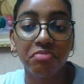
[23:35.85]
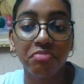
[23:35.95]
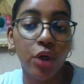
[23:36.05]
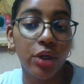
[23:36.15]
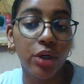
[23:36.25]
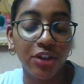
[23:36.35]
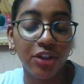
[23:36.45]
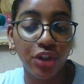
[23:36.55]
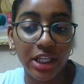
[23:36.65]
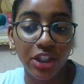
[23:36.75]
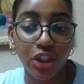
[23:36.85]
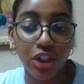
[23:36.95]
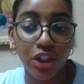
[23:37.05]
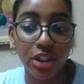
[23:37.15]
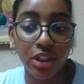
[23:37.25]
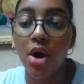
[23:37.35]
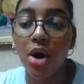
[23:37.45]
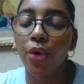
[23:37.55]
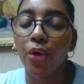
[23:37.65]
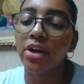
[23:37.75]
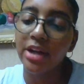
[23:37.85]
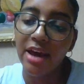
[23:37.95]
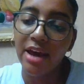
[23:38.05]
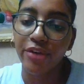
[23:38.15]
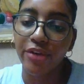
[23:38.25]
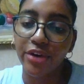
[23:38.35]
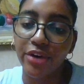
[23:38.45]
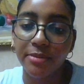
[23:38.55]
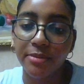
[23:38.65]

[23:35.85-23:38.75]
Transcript: on exertion or an effort.